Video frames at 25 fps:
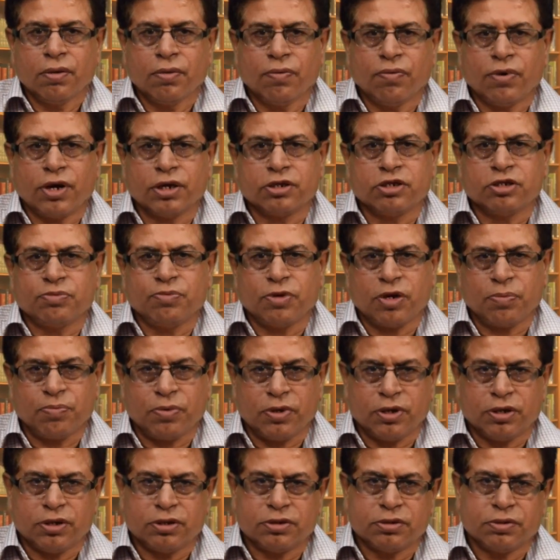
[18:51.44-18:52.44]
For this
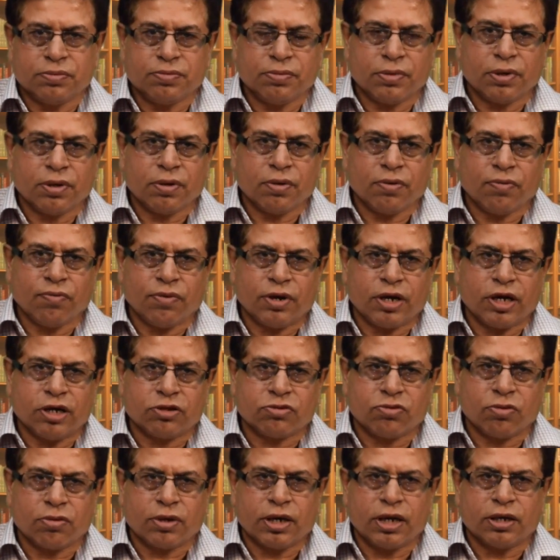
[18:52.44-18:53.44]
purpose, one
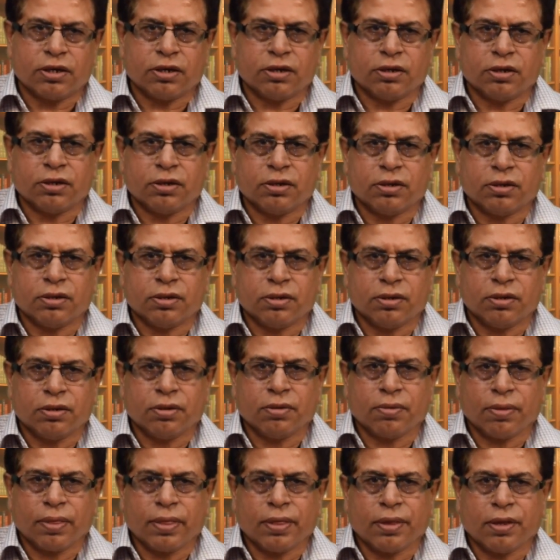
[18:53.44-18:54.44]
has to get
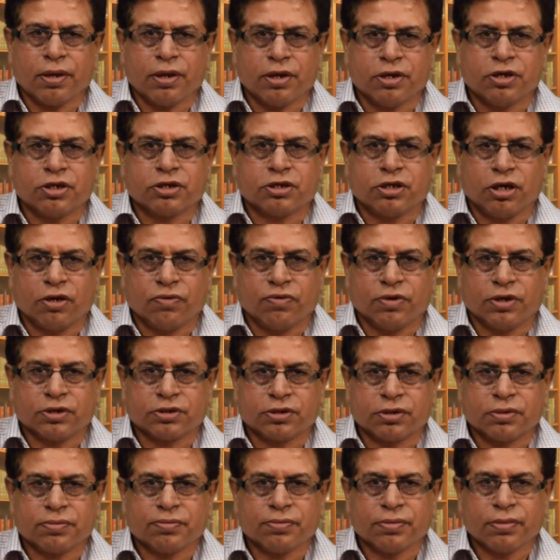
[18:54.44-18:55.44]
registered
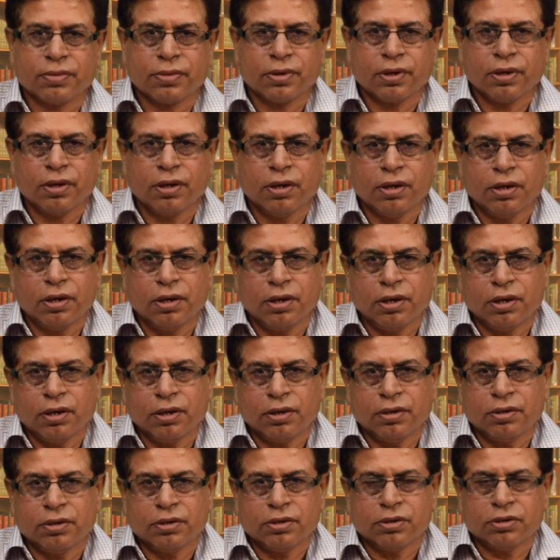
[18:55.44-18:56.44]
first,
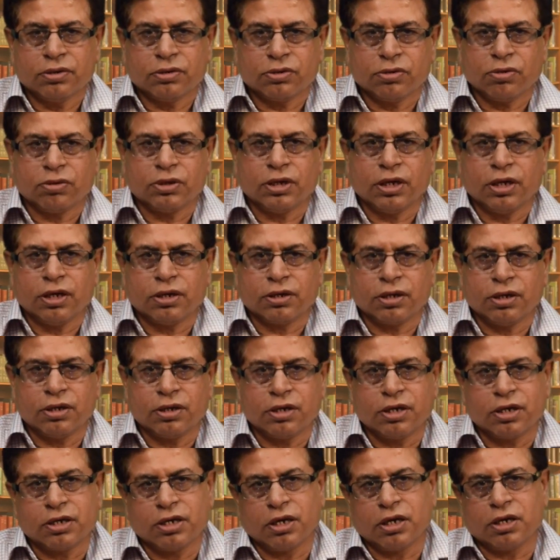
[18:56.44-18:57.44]
so that in
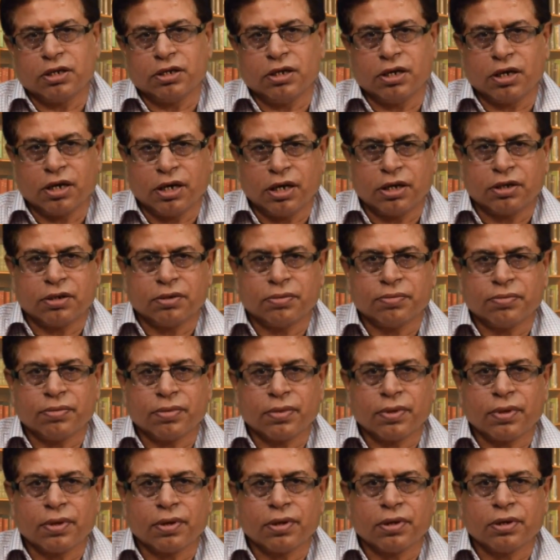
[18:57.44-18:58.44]
return they get
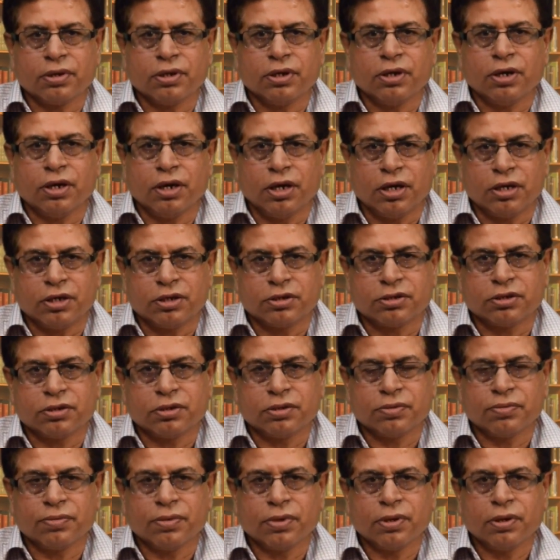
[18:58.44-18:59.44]
the
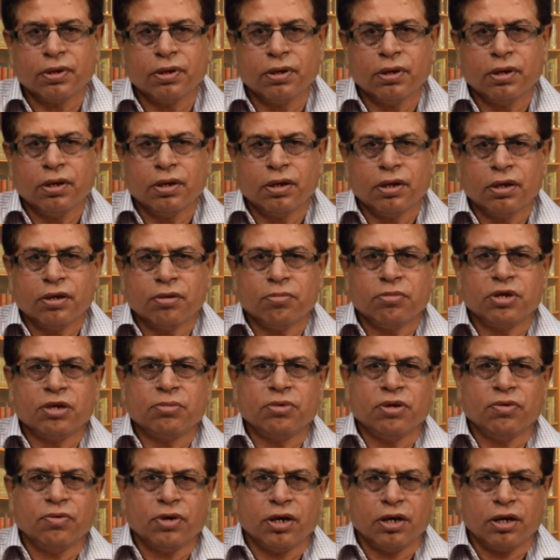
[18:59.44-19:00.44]
alerts
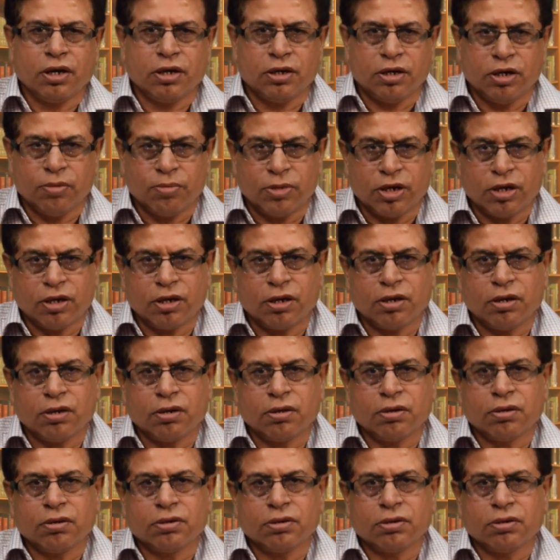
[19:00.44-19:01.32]
maybe via email,